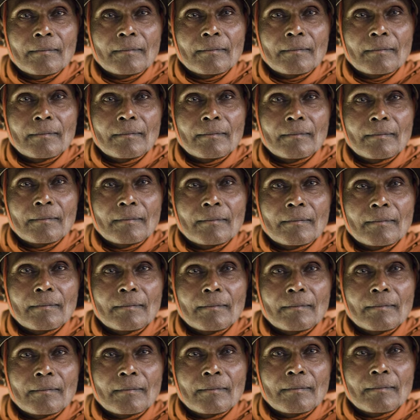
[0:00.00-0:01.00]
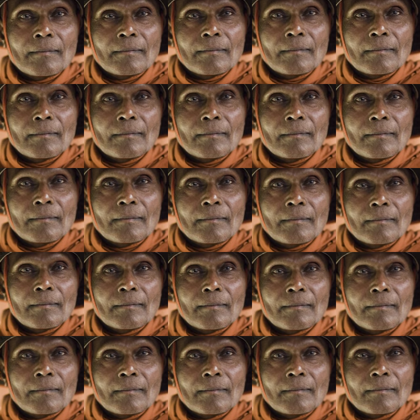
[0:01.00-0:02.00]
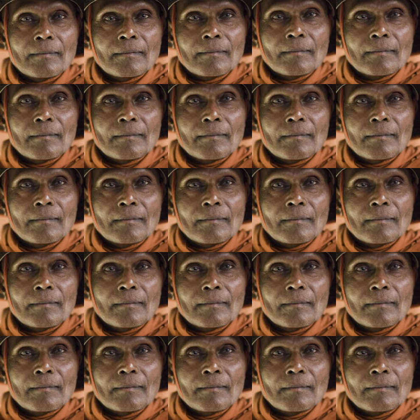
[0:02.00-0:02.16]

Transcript: (silence)